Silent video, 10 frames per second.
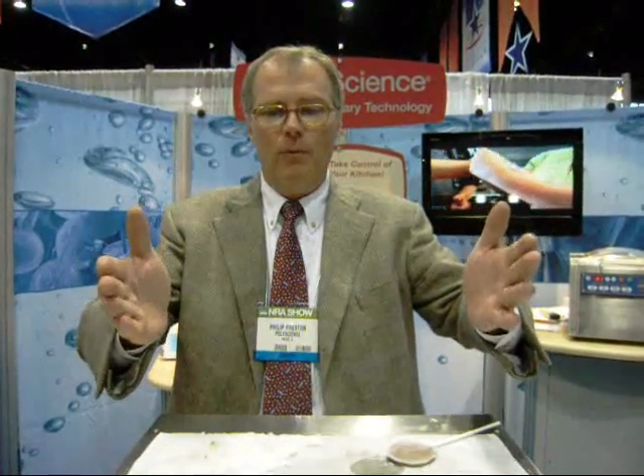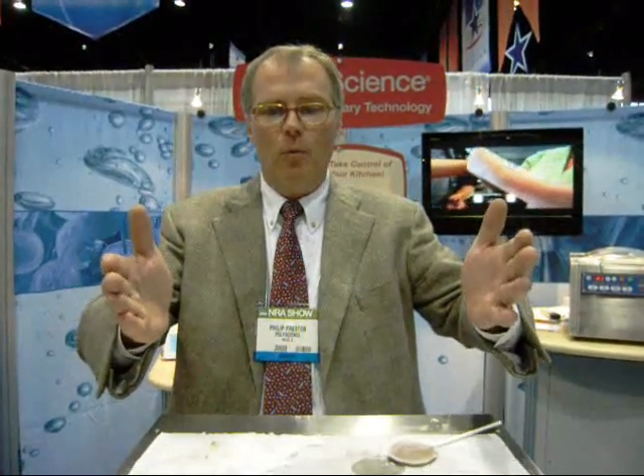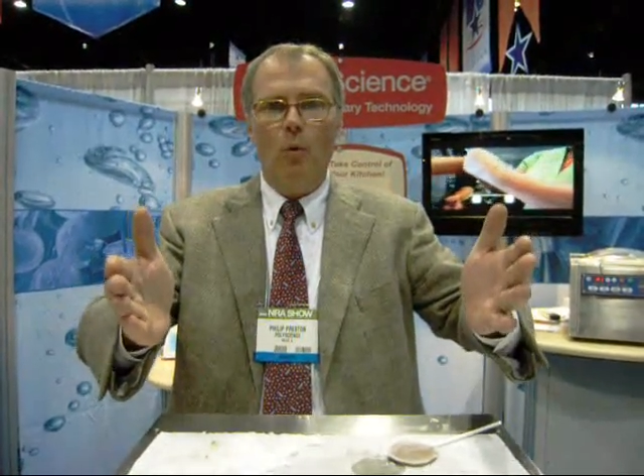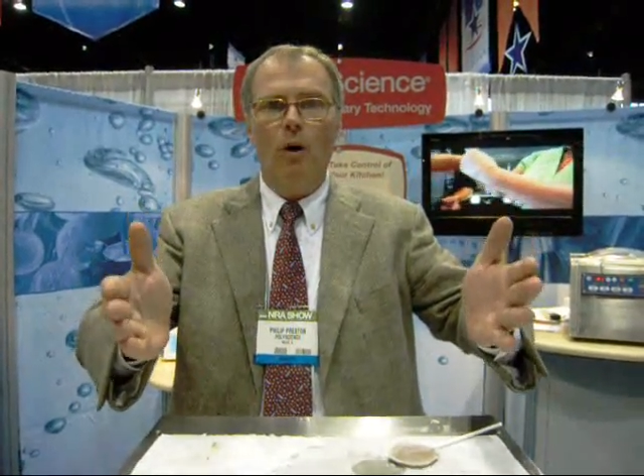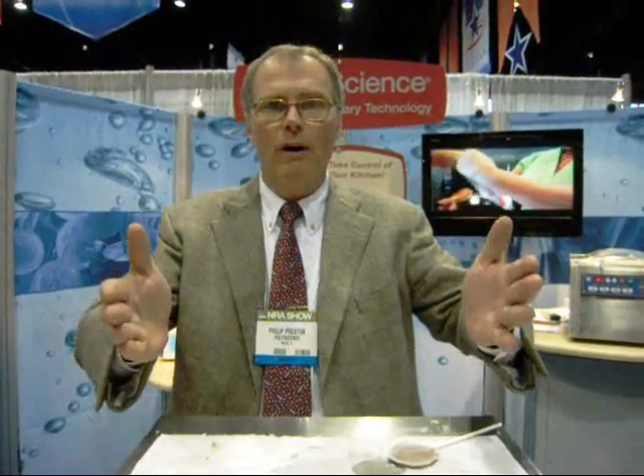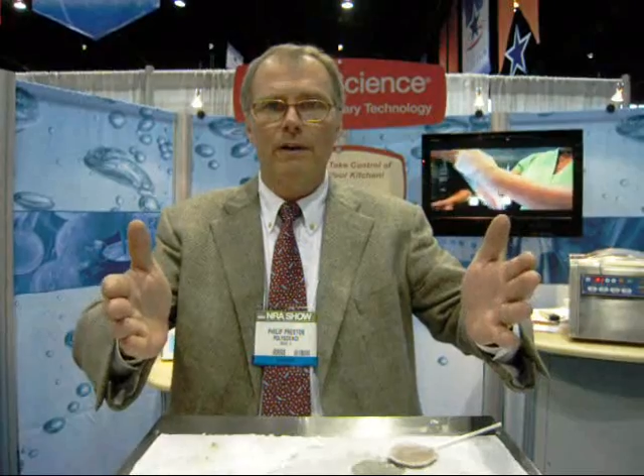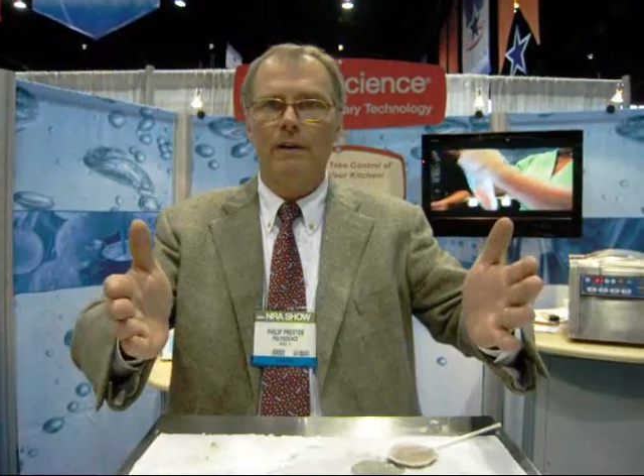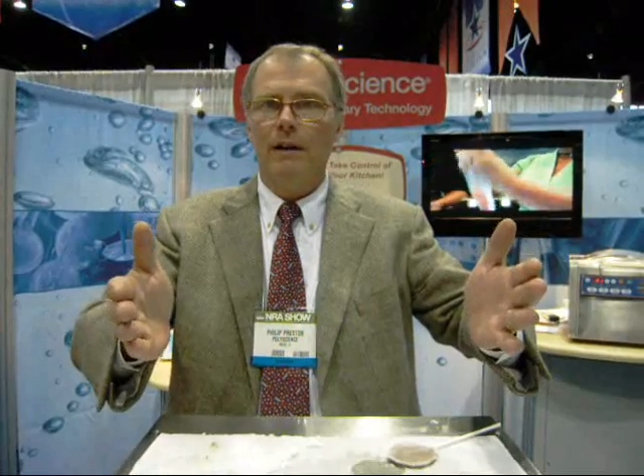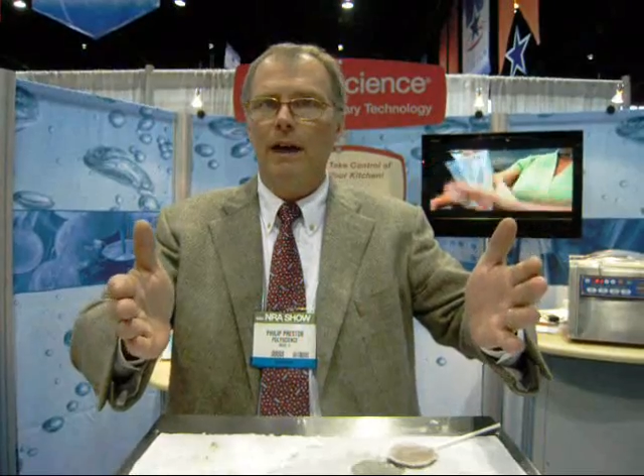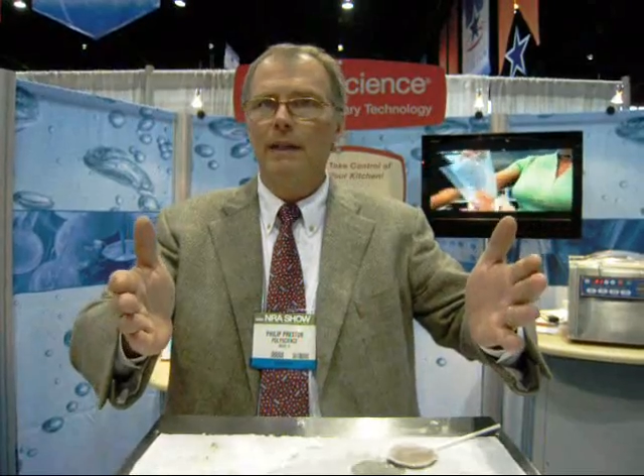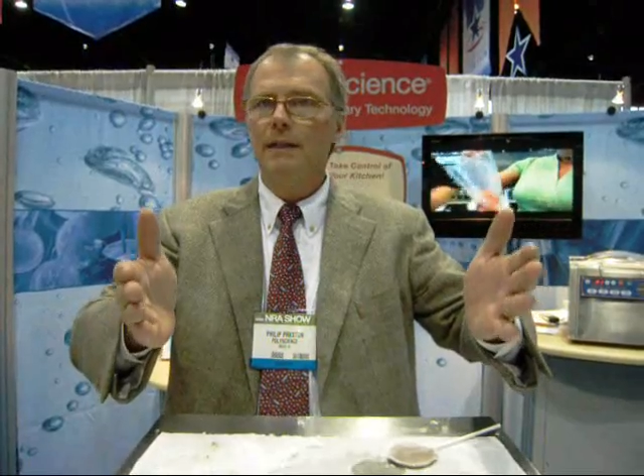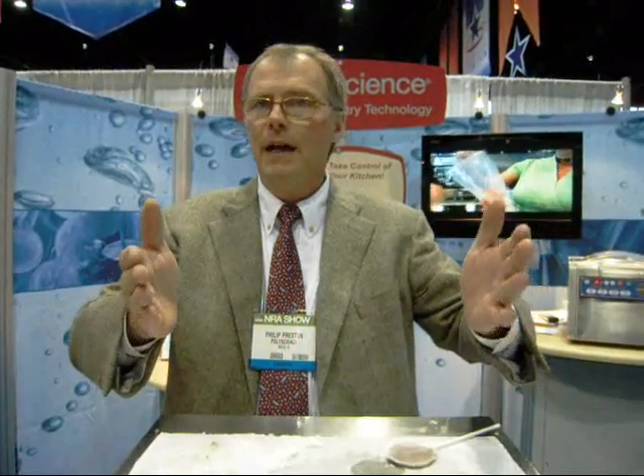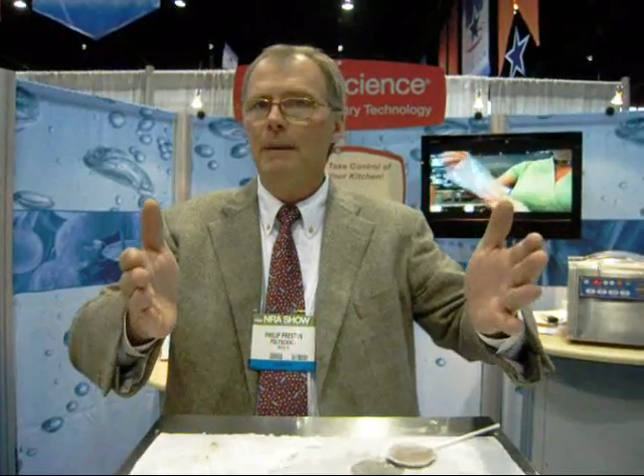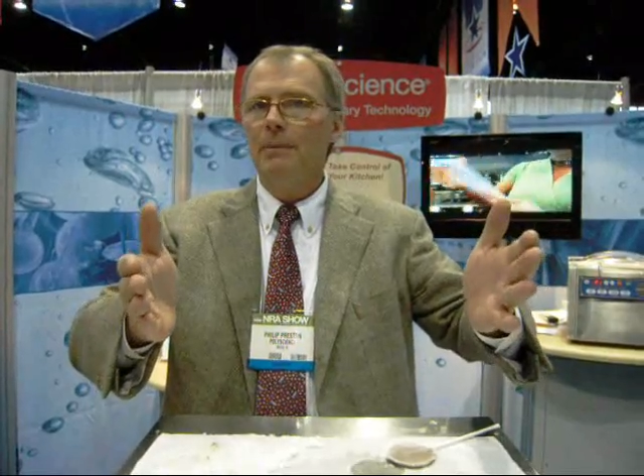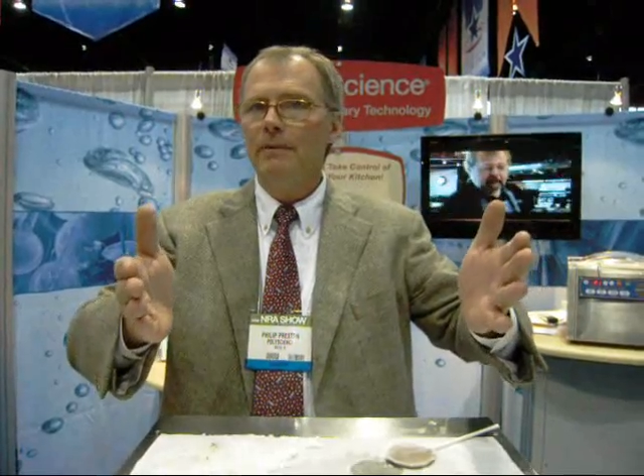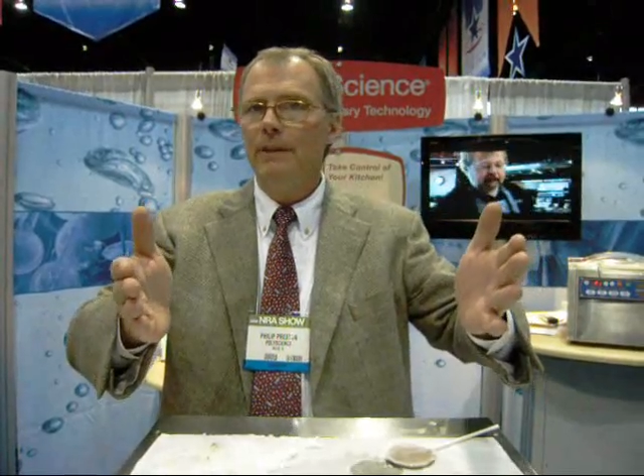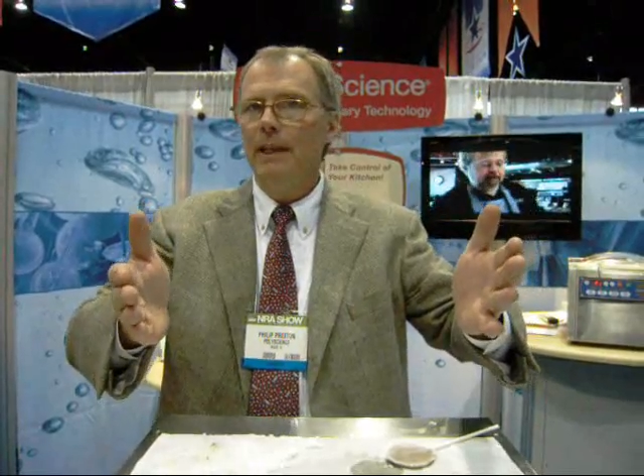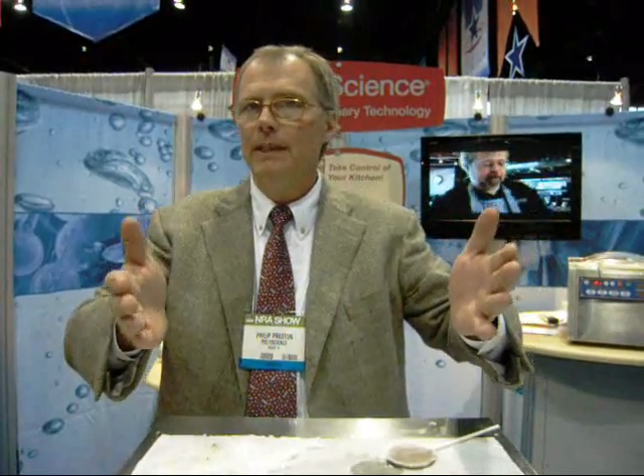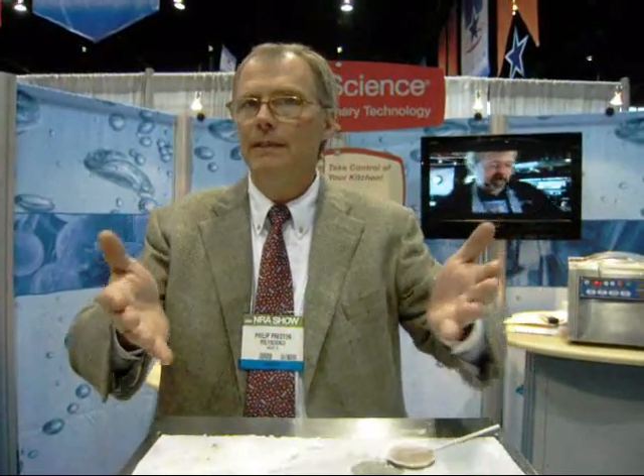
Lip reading: water on top of this